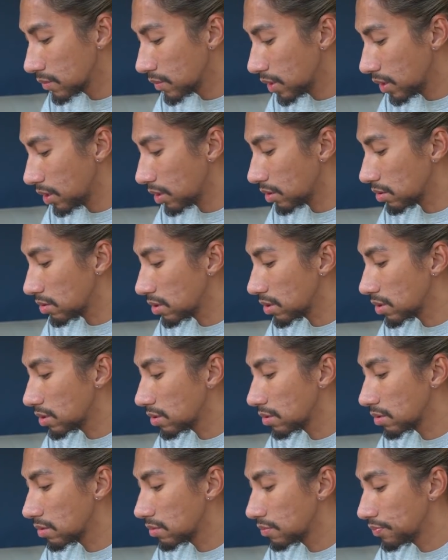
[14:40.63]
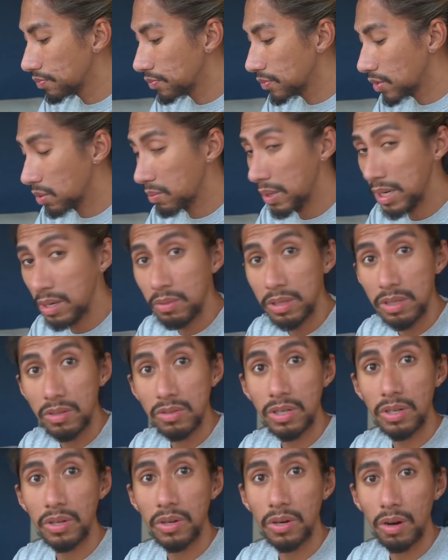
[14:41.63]
What else? Oh, by the way,
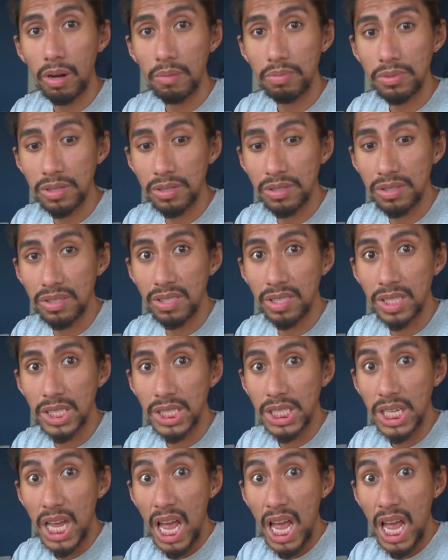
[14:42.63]
those are your options.